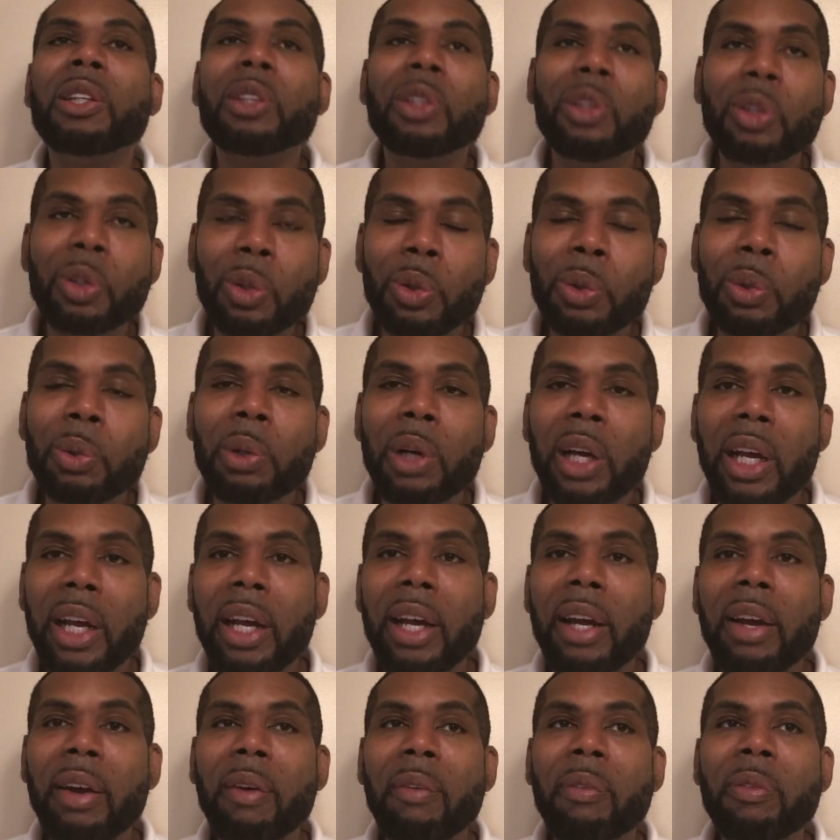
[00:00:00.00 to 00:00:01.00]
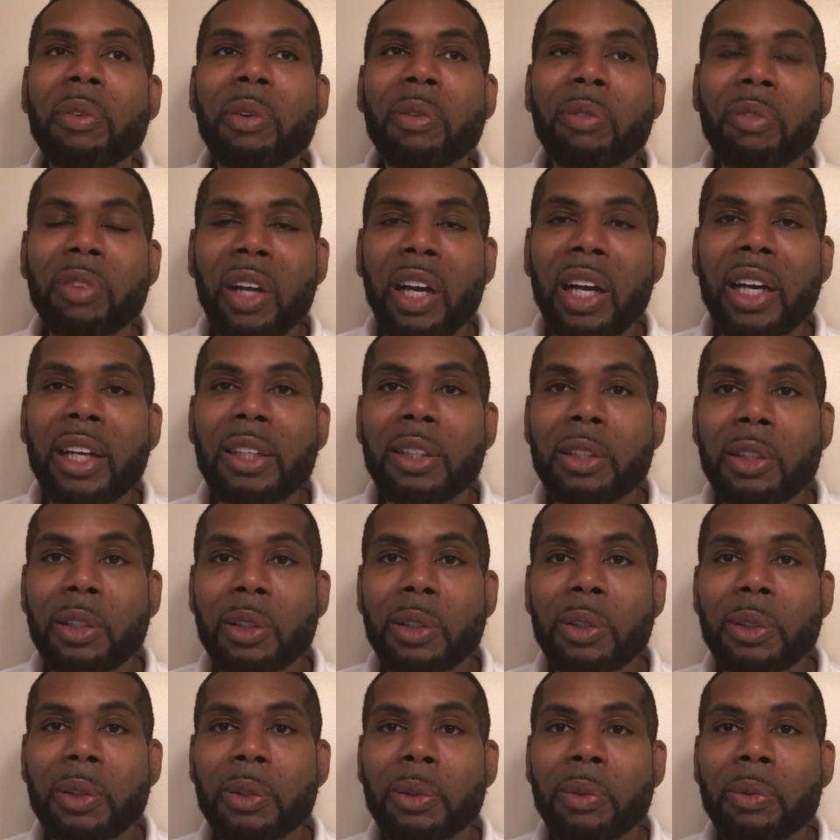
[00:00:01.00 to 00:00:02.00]
you have
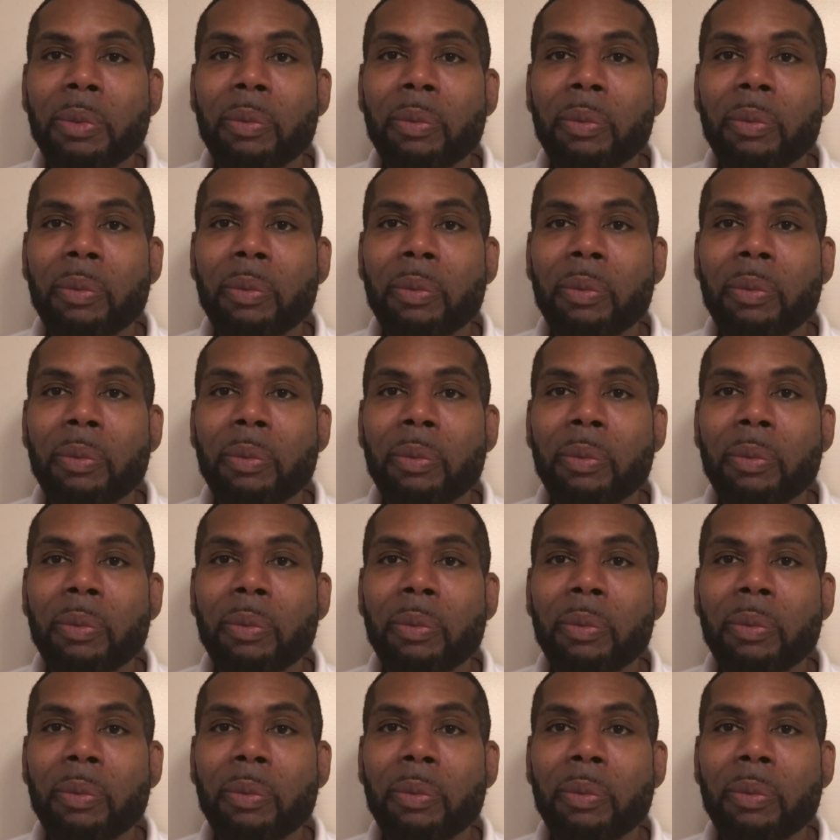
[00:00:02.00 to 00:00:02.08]
value.